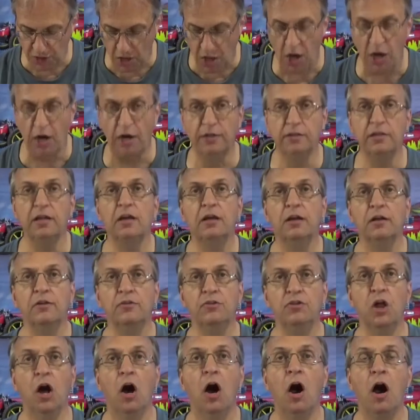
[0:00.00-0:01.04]
on
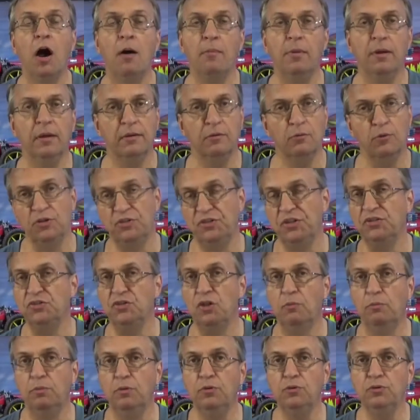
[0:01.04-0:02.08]
the hub, which is
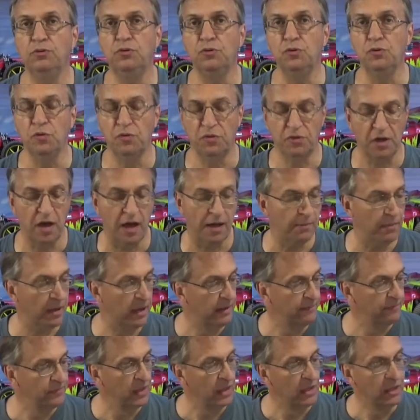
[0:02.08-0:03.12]
the Bluetooth hub,
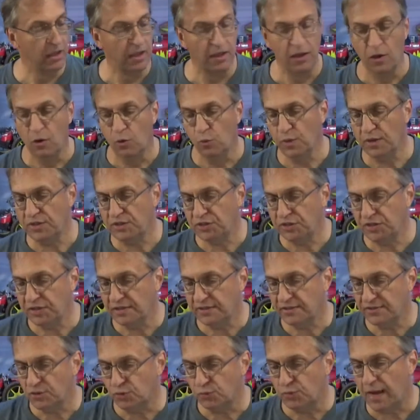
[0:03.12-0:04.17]
which
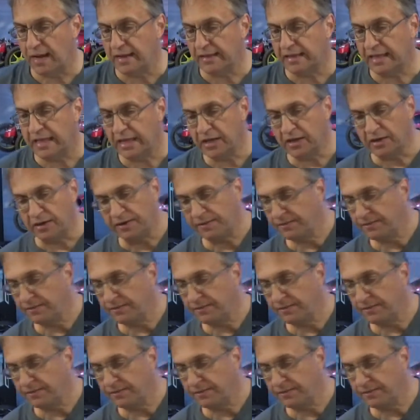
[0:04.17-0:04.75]
is right here.